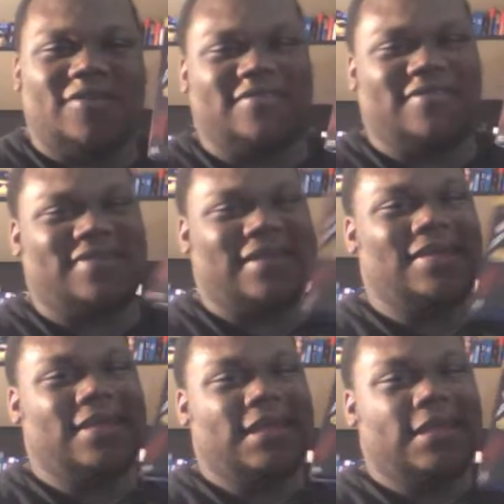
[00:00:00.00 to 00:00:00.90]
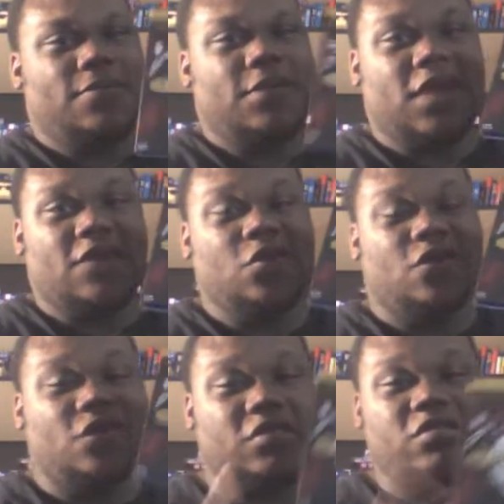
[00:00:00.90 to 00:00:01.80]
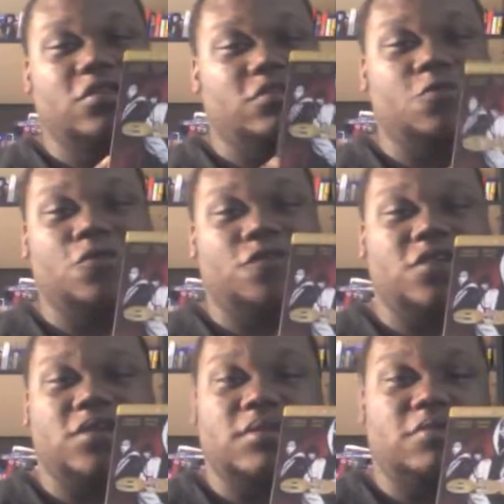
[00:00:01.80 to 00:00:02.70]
but yeah, if you have not seen this movie,